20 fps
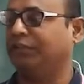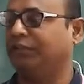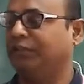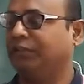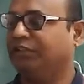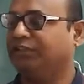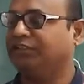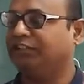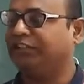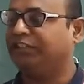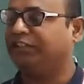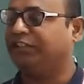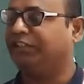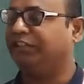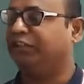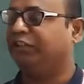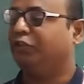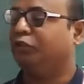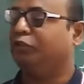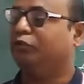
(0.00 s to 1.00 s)
Isn't it?
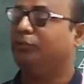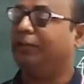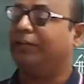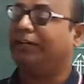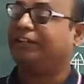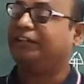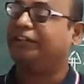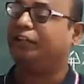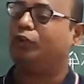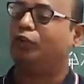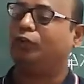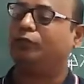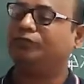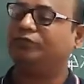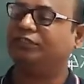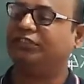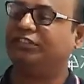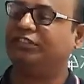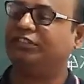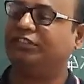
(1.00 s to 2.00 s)
You might have
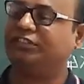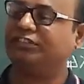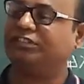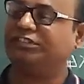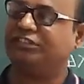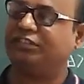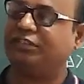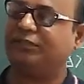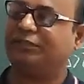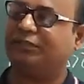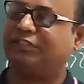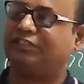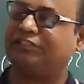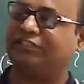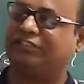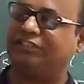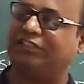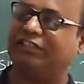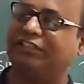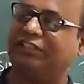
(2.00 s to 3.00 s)
observed this in summer
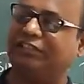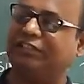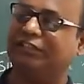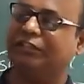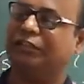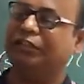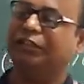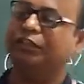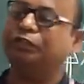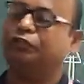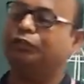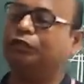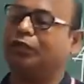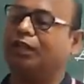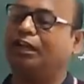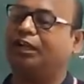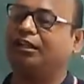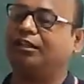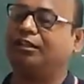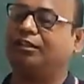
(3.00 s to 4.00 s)
season. You
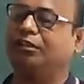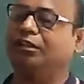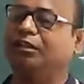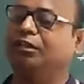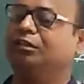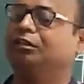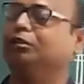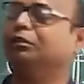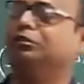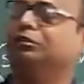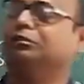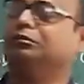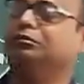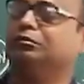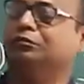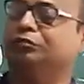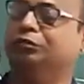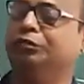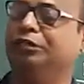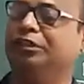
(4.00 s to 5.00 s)
are
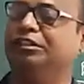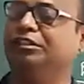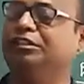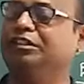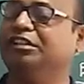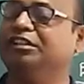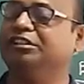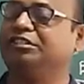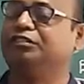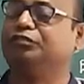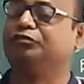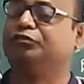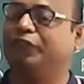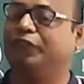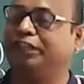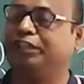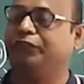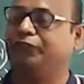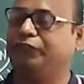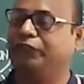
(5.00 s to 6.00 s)
doing this
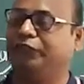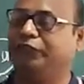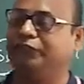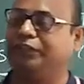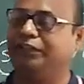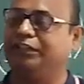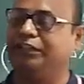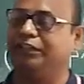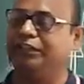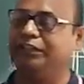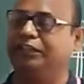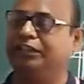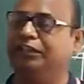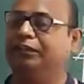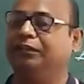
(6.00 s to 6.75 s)
very frequently.